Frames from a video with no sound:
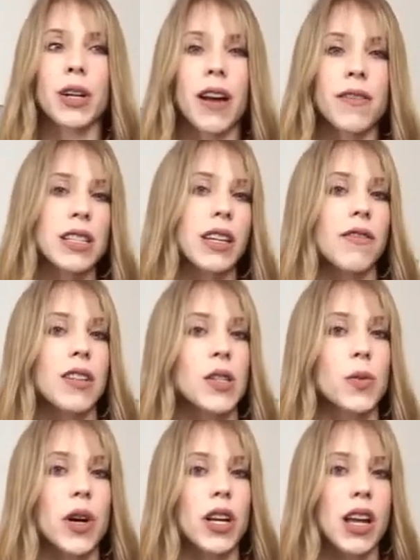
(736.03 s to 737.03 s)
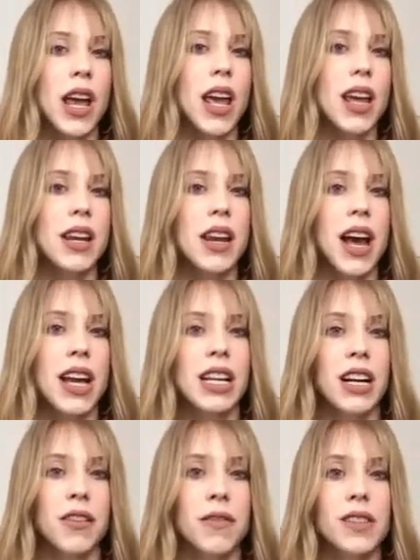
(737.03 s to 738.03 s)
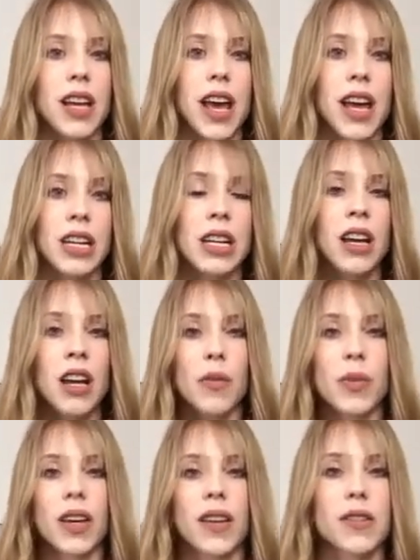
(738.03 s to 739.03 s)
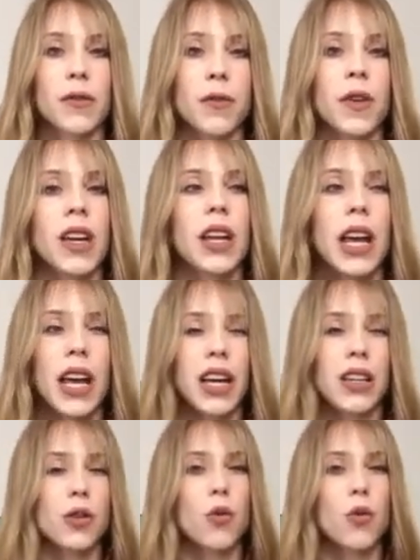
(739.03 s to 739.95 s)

would have to give this one a 9 out of 10 because of fit and